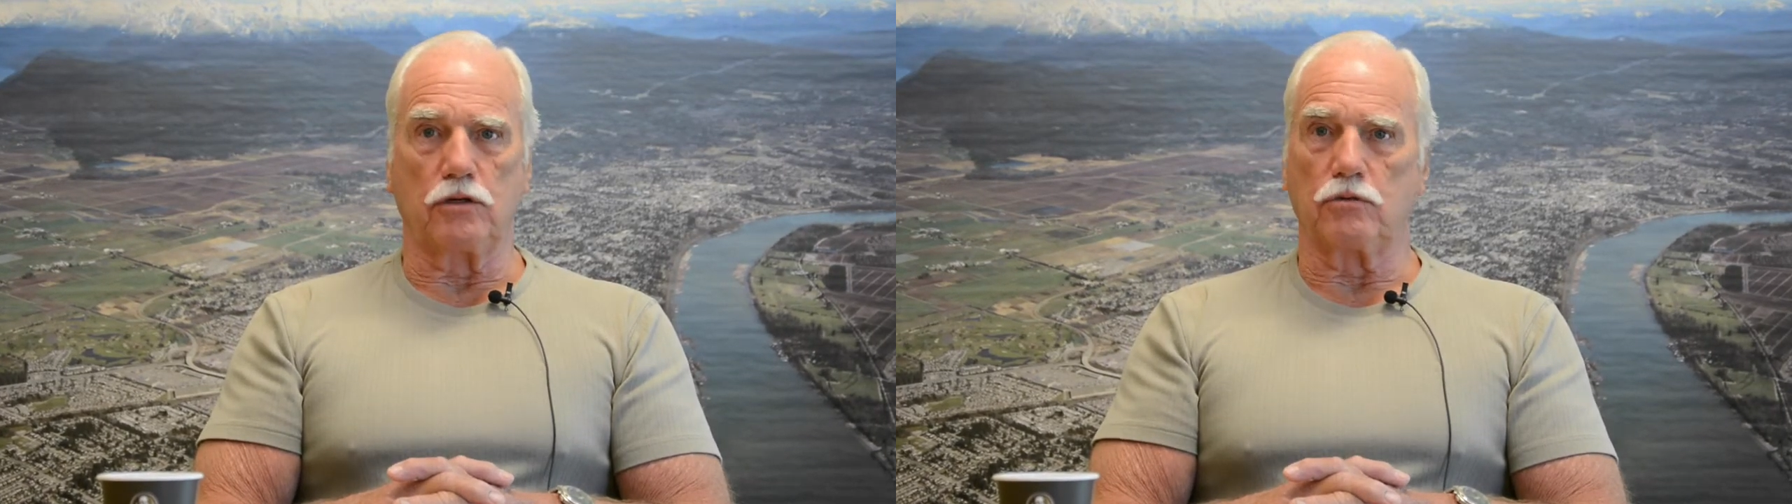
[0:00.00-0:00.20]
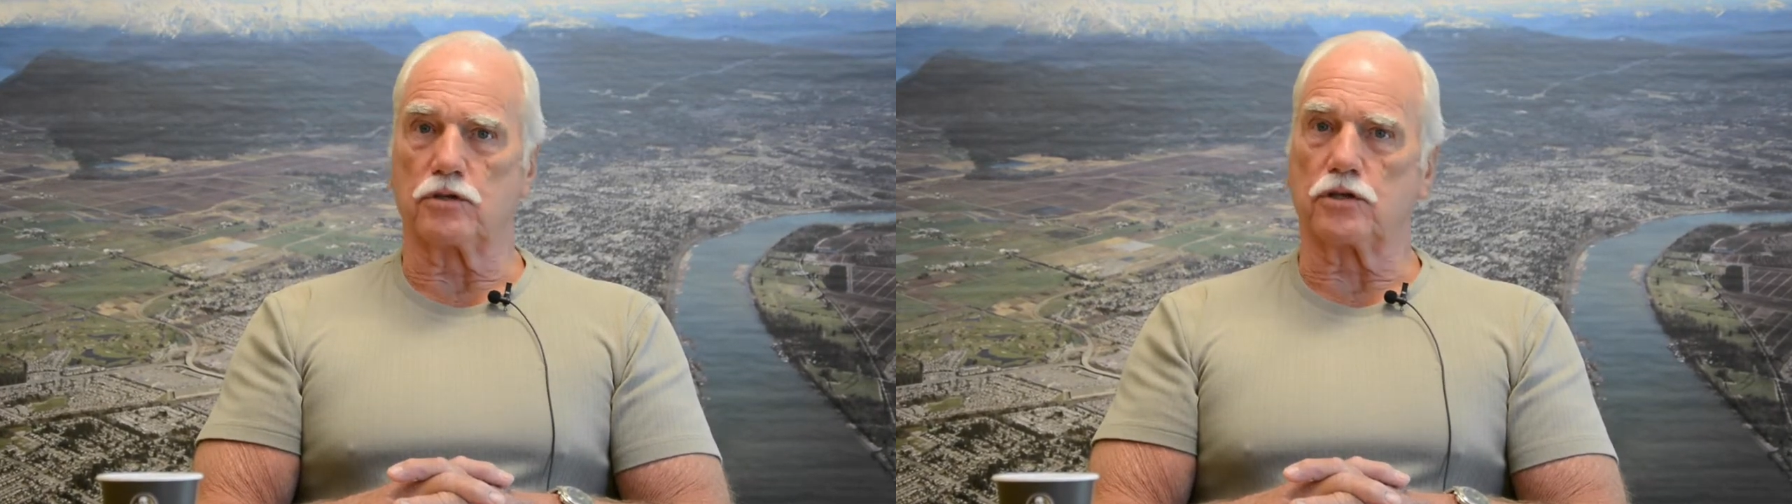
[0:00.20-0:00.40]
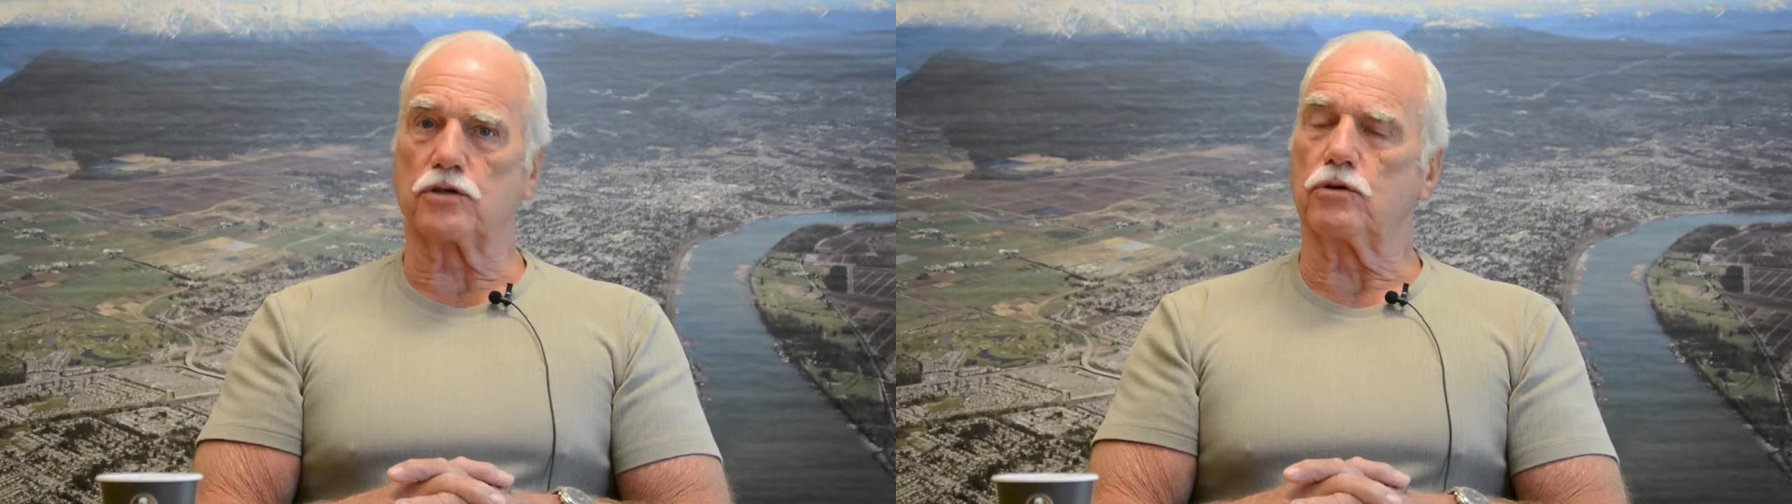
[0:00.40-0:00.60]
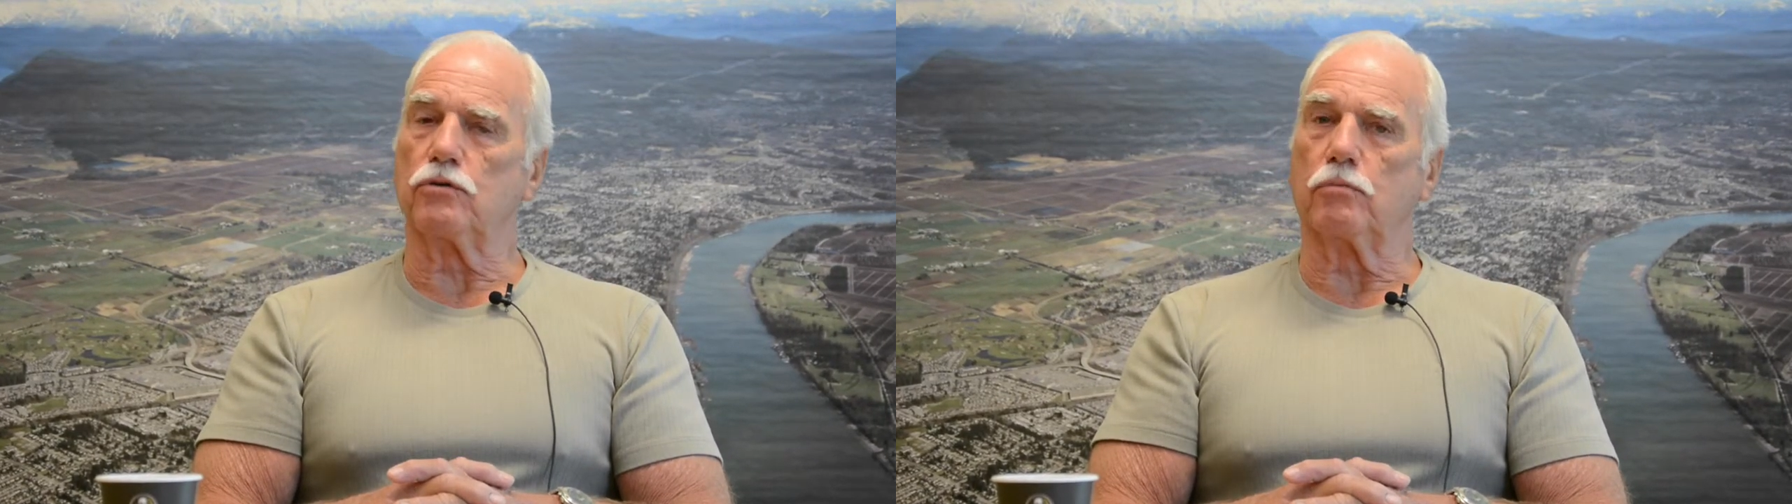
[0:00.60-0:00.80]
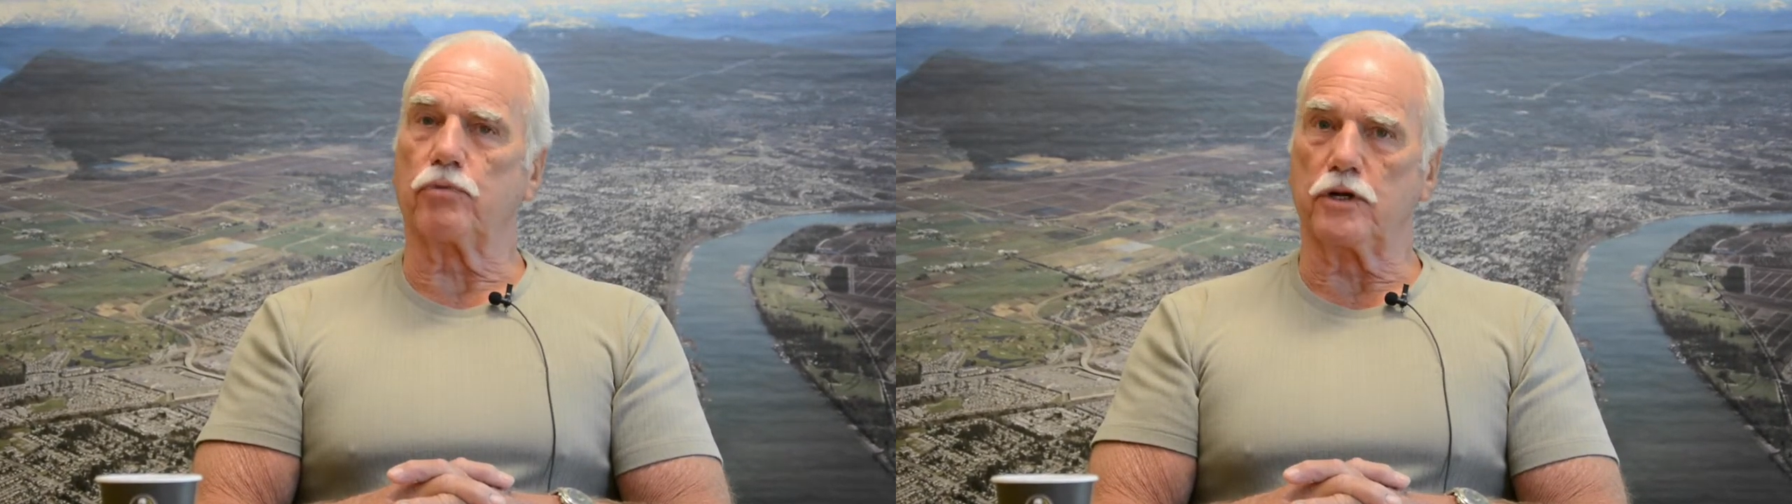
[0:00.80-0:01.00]
who was a
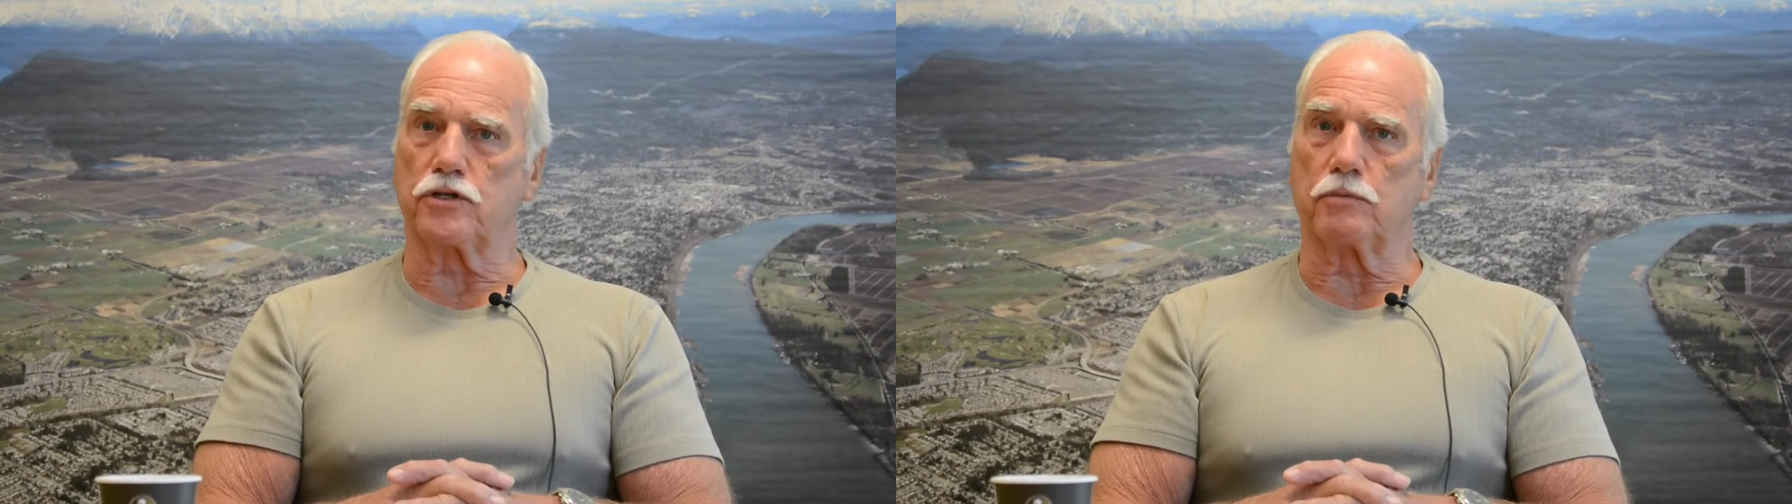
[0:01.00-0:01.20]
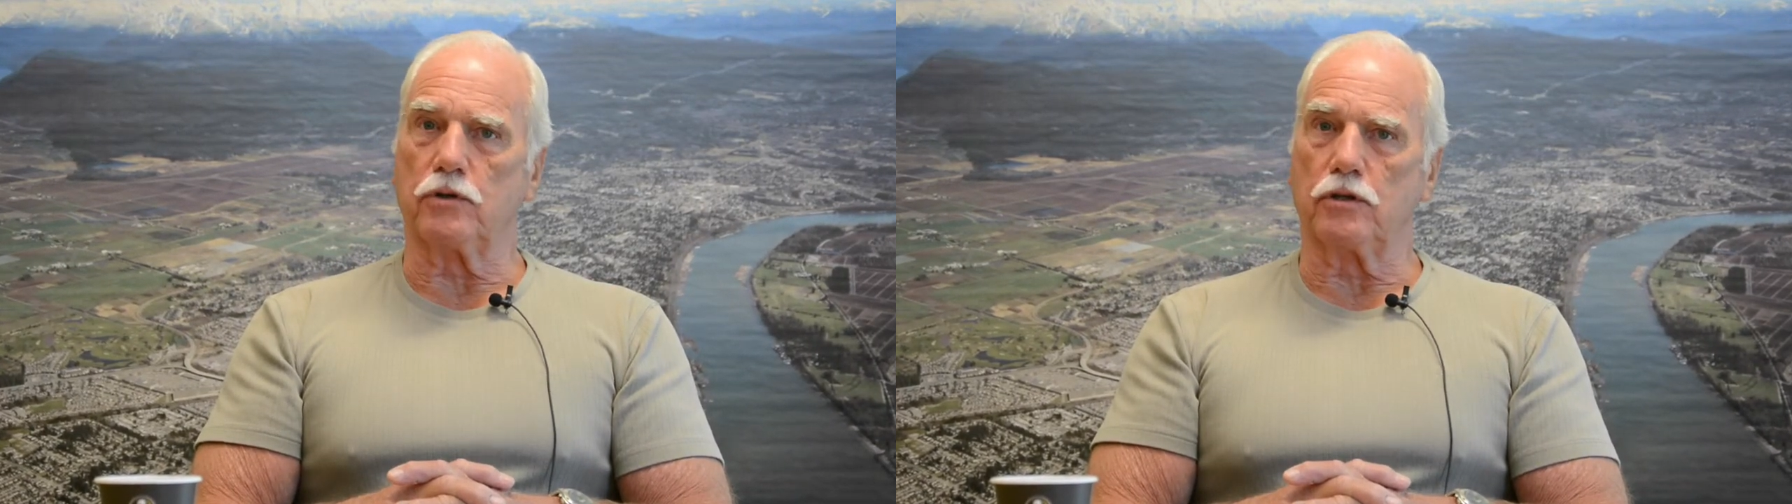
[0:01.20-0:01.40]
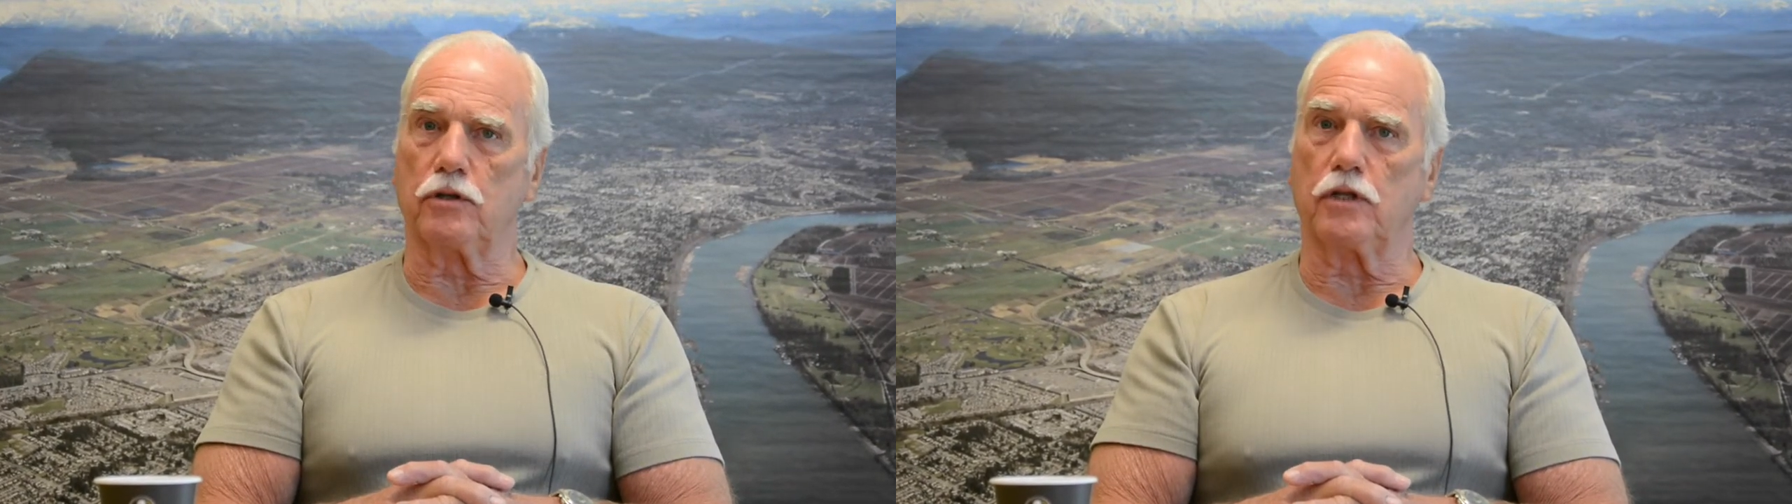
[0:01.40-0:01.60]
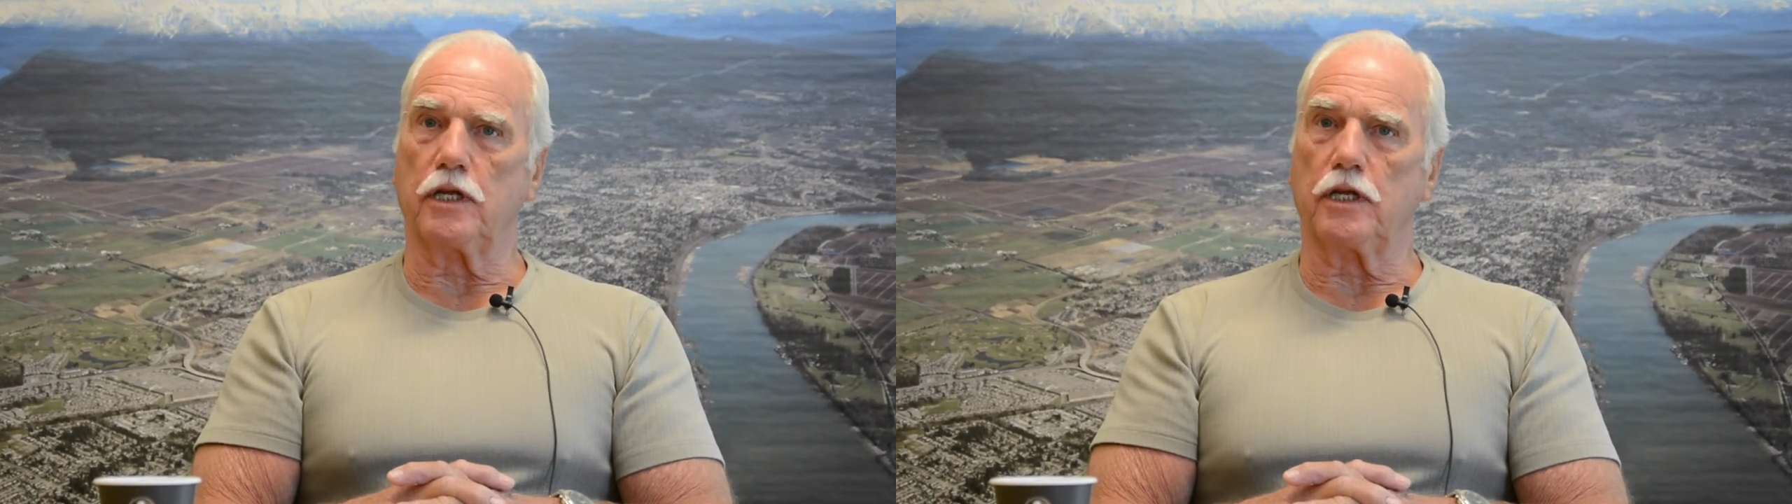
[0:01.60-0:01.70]
school principal,